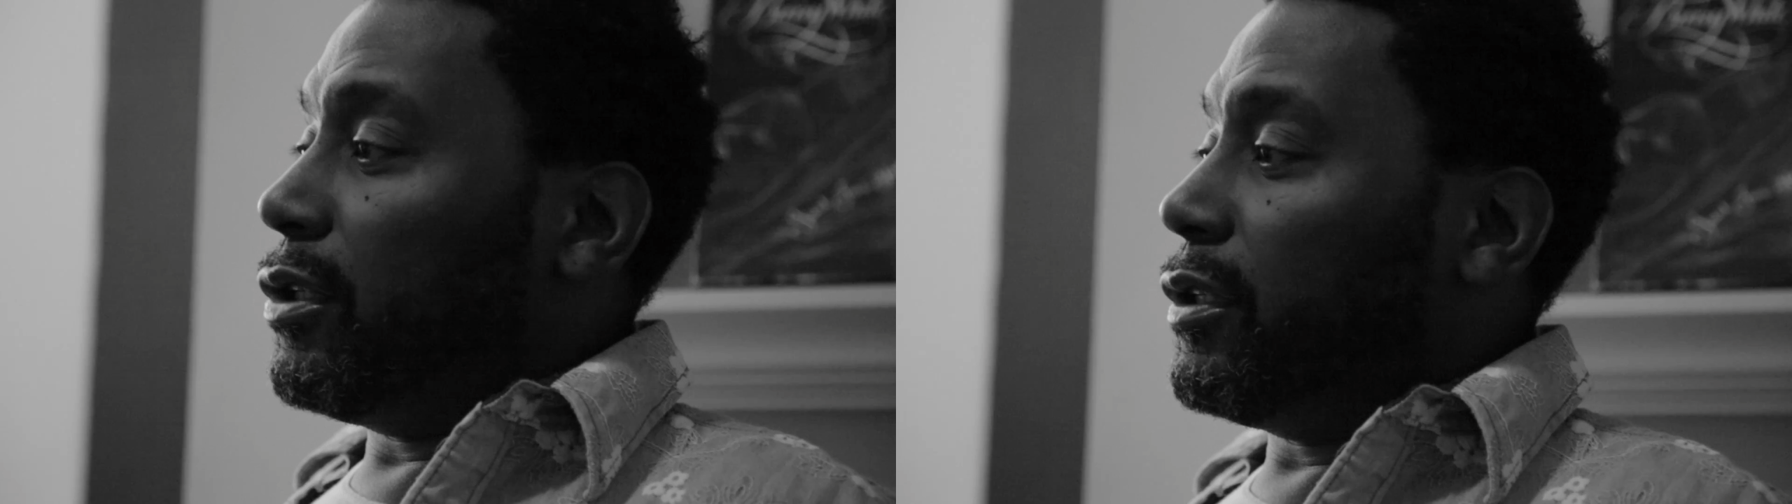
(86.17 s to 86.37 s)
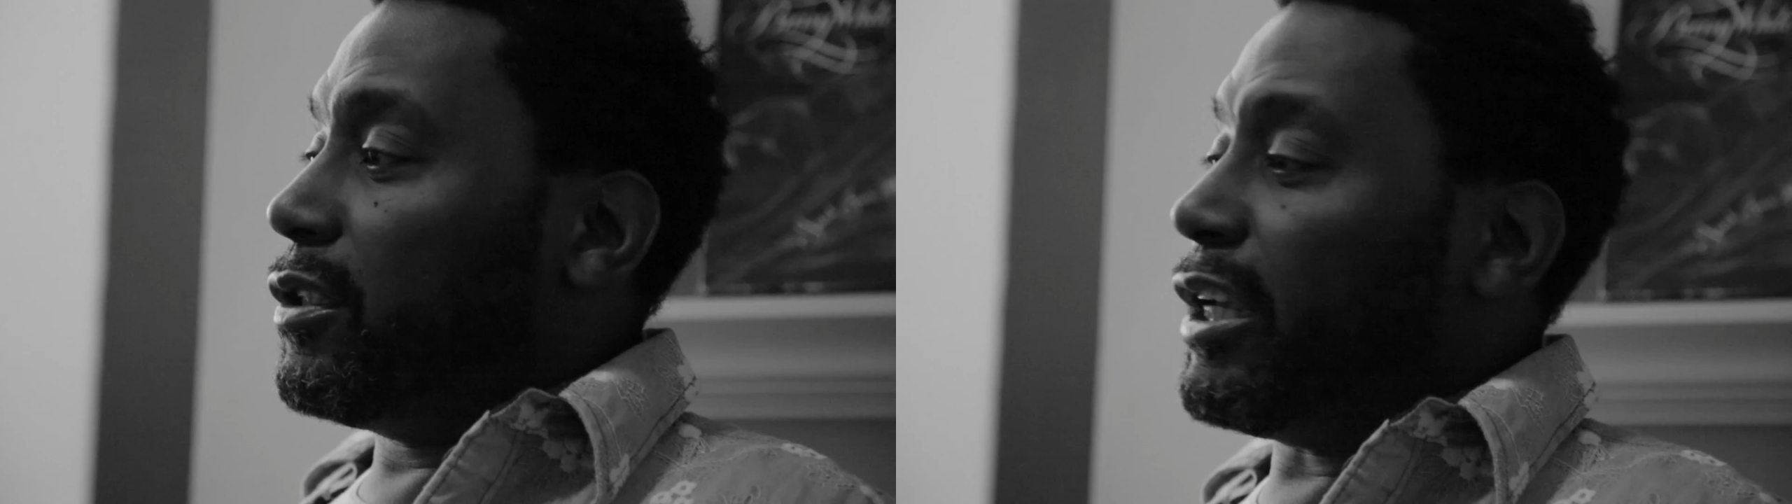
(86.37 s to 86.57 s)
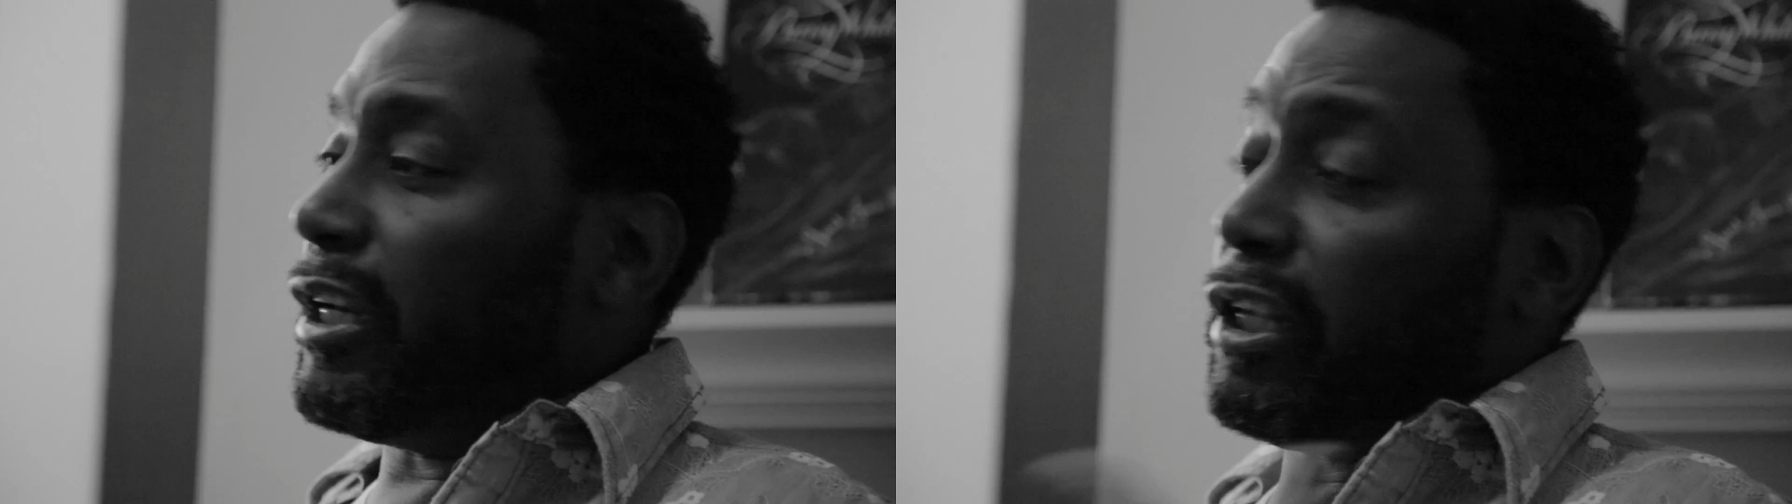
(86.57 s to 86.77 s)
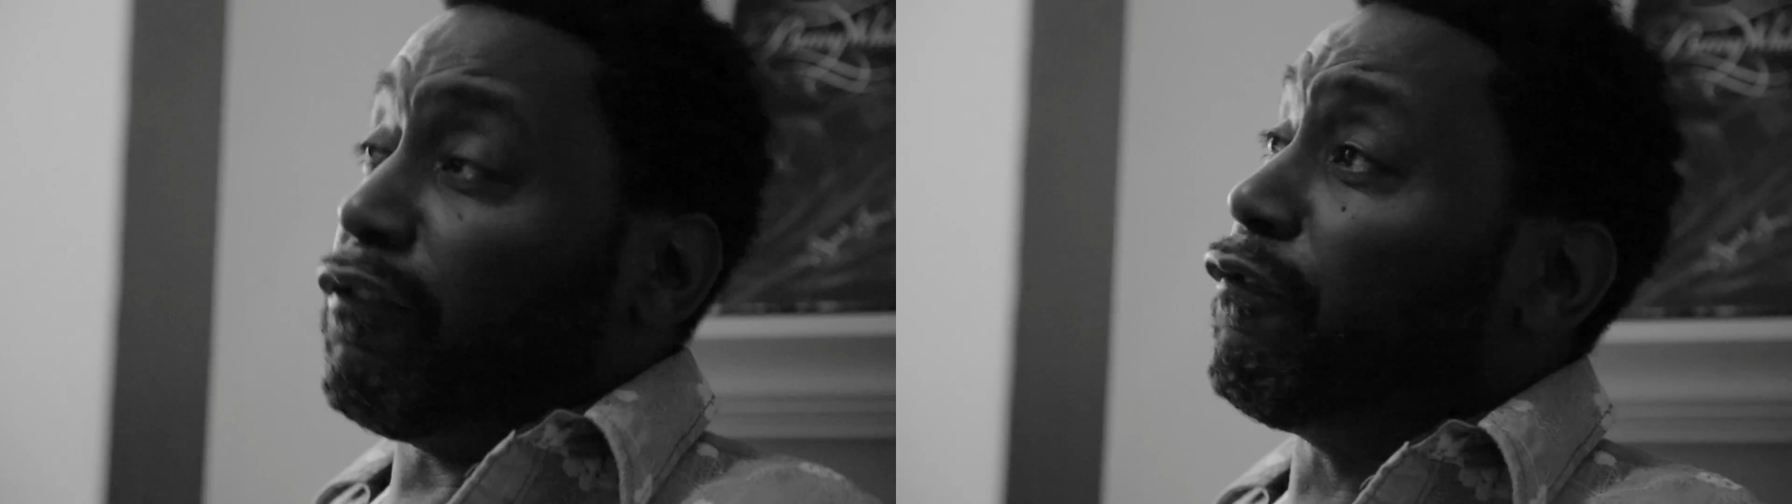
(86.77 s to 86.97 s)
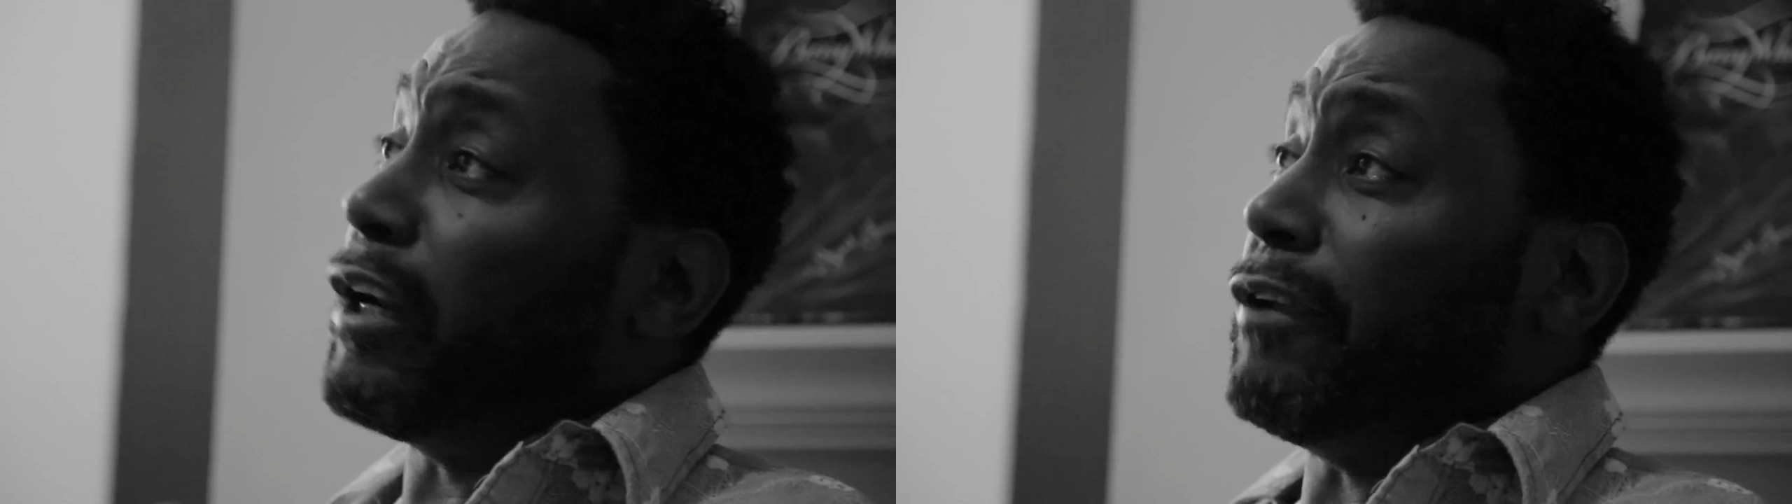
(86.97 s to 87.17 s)
say these
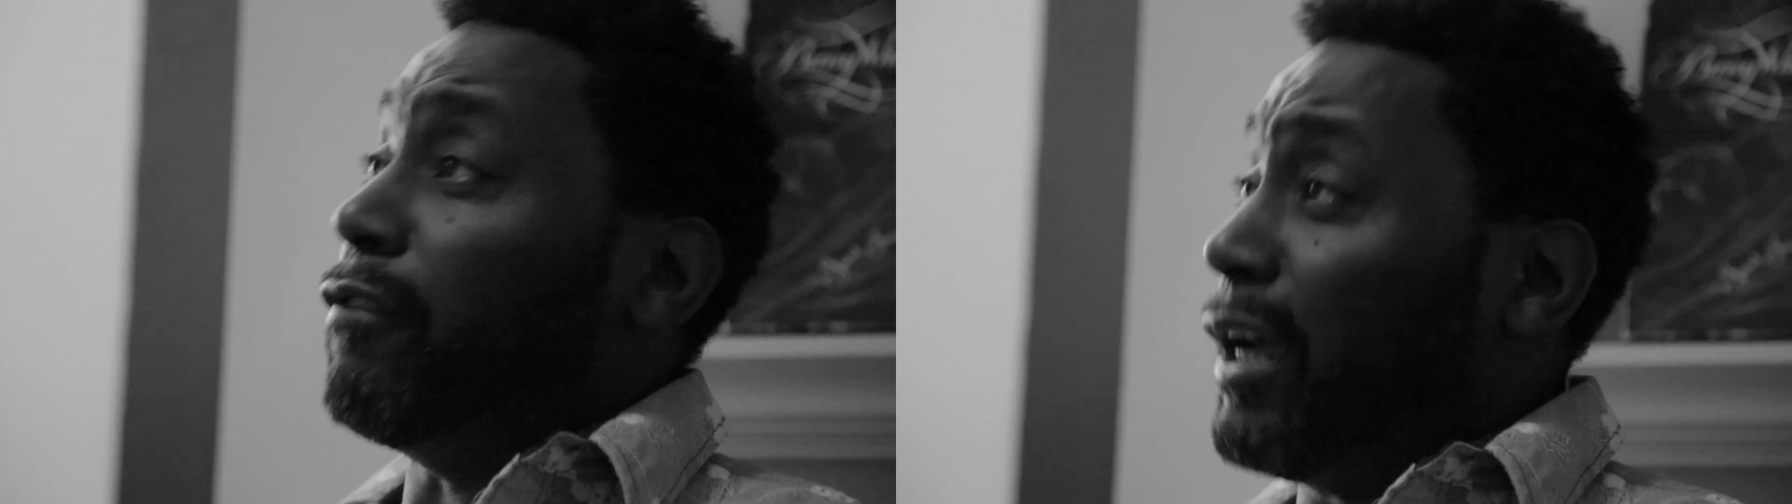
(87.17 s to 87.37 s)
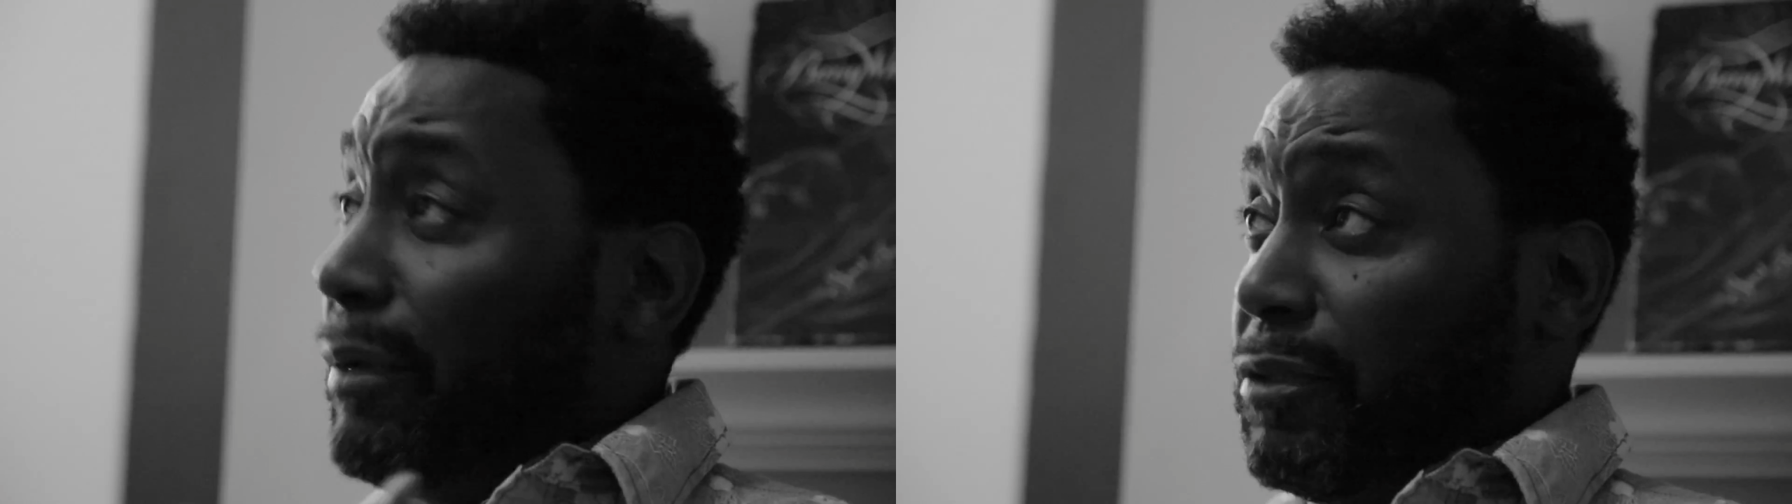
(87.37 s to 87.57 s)
funny rhymes